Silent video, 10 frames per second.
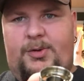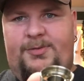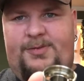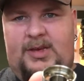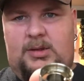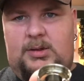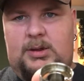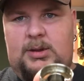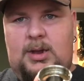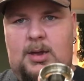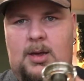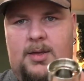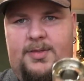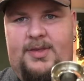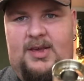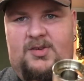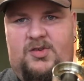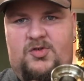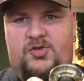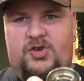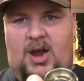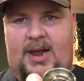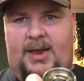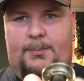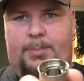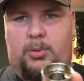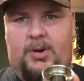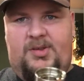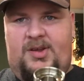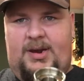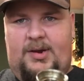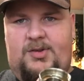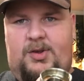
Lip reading: to fill these giant ports here,